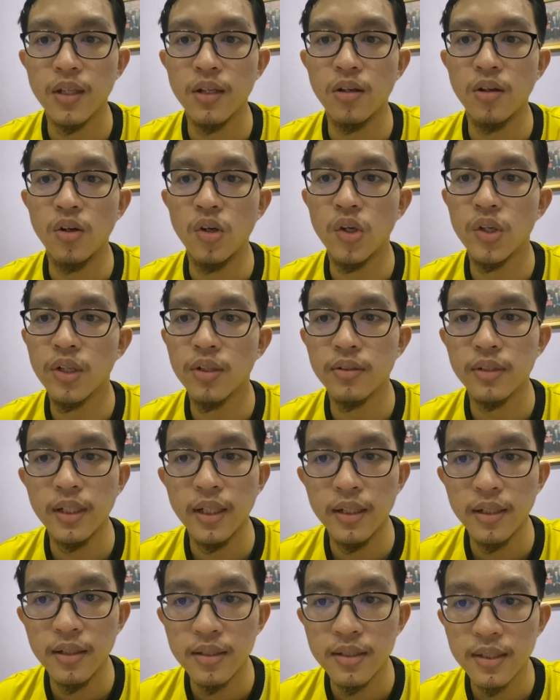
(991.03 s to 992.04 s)
or your
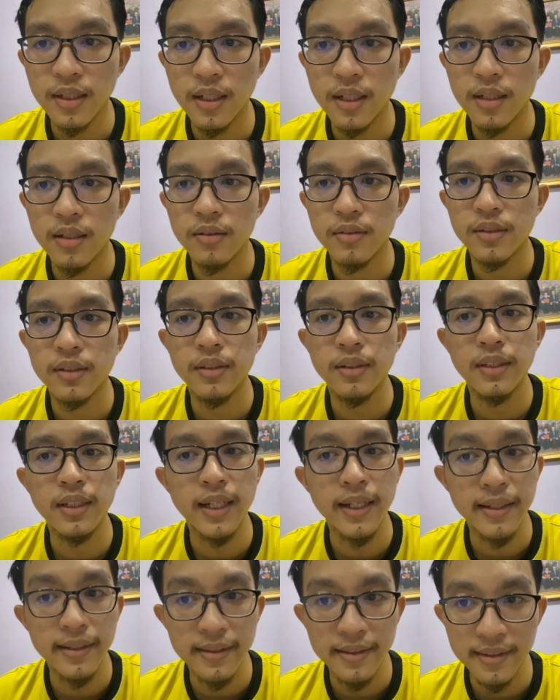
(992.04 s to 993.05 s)
tires are
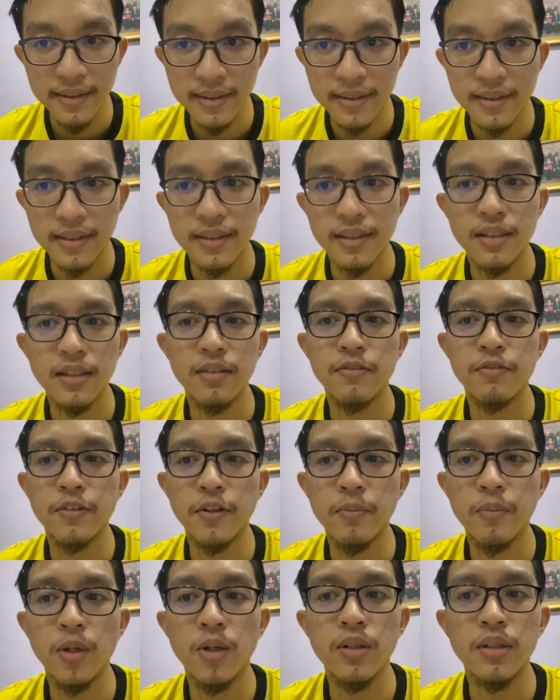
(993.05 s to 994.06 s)
tired
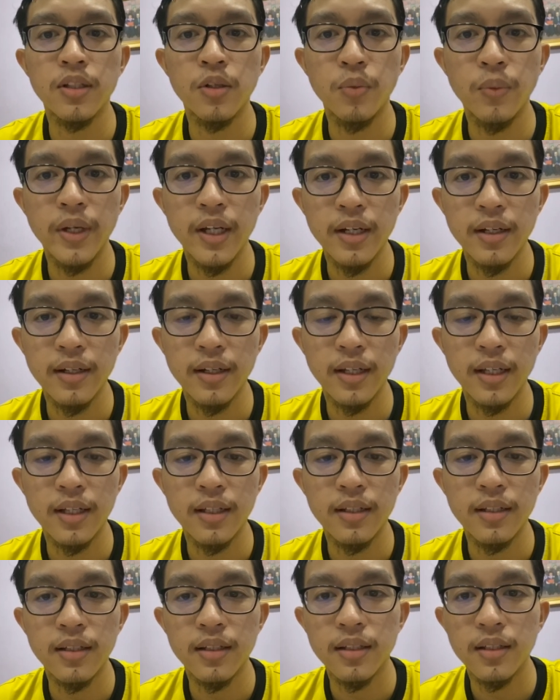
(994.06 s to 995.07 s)
from all the wear
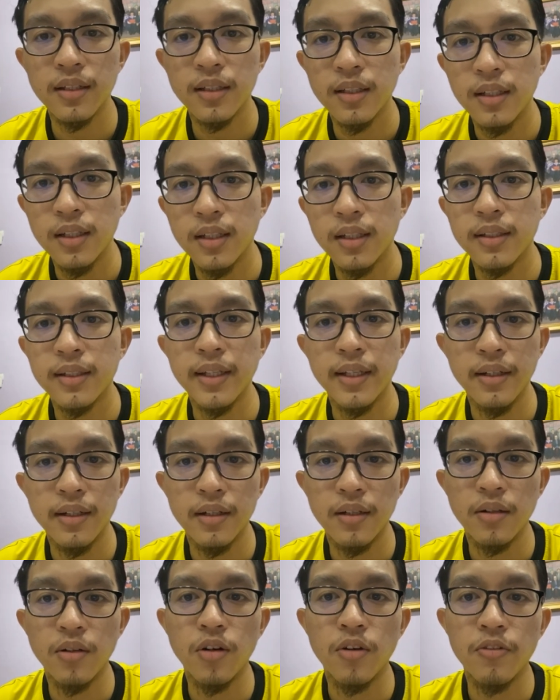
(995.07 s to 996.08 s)
and
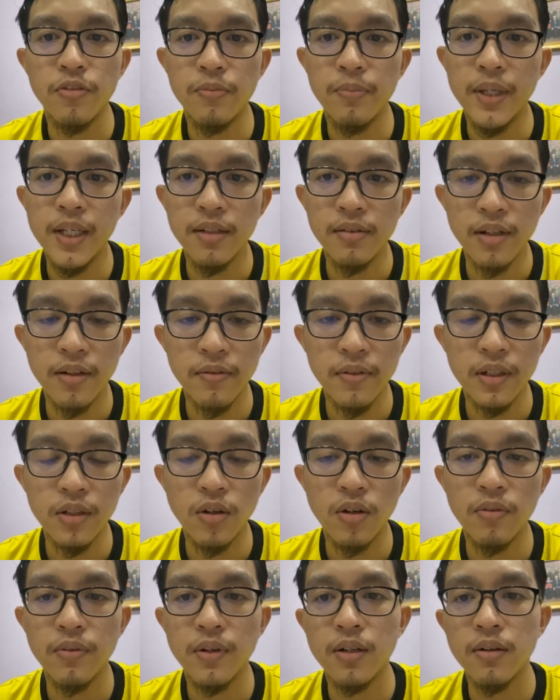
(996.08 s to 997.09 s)
tear of being driven
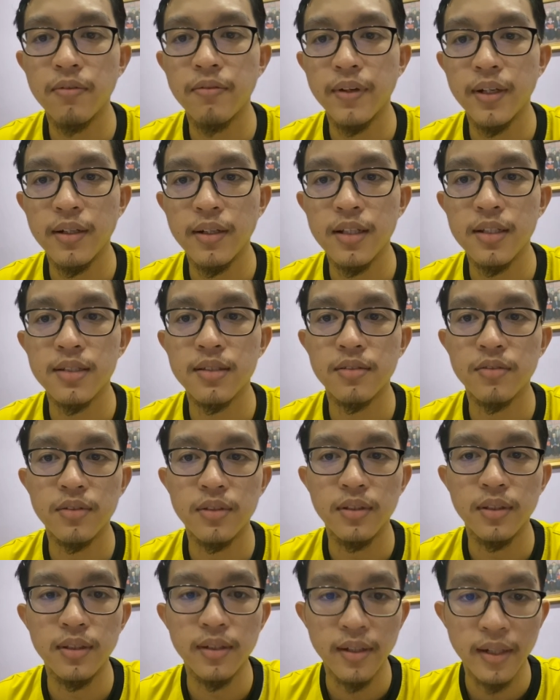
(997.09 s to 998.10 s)
over various
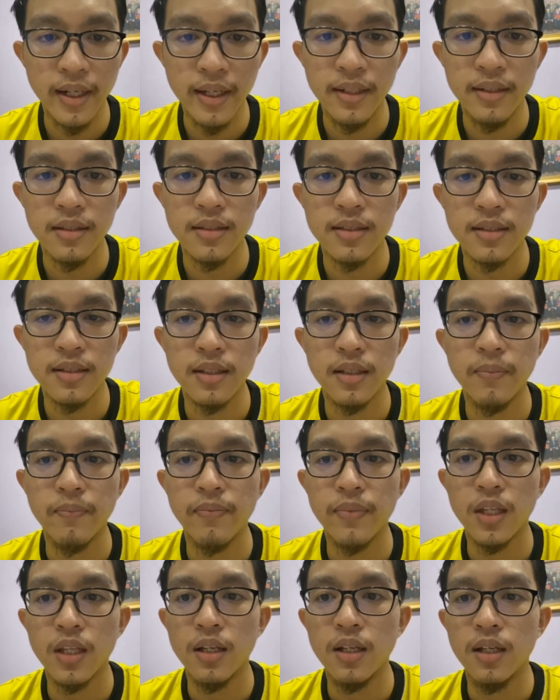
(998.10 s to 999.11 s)
terrains.
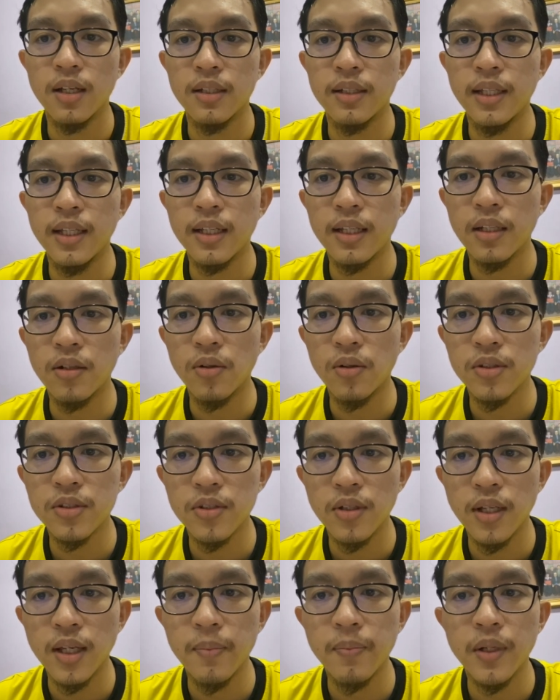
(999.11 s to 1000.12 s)
They can
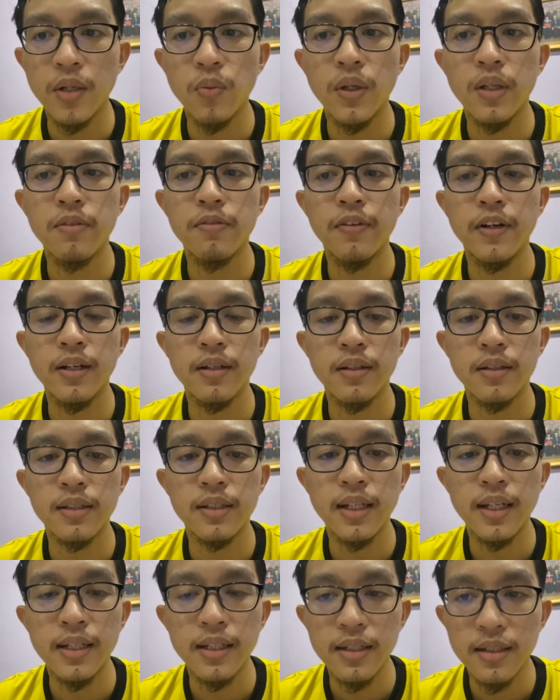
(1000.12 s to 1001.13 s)
also happen when
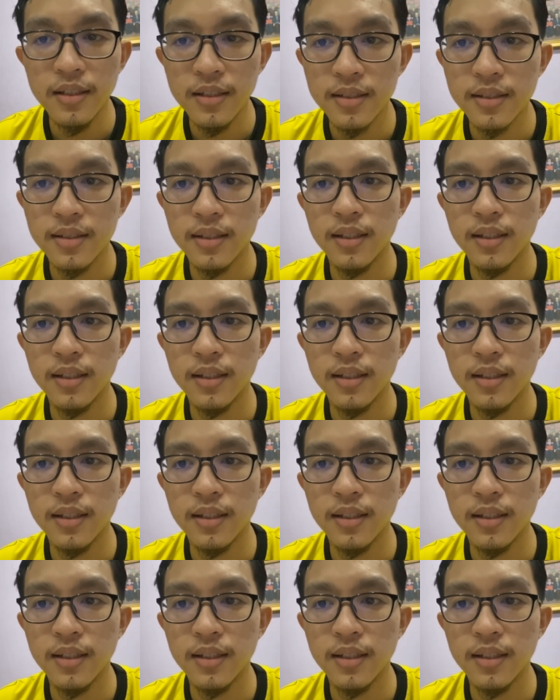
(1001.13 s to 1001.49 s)
tires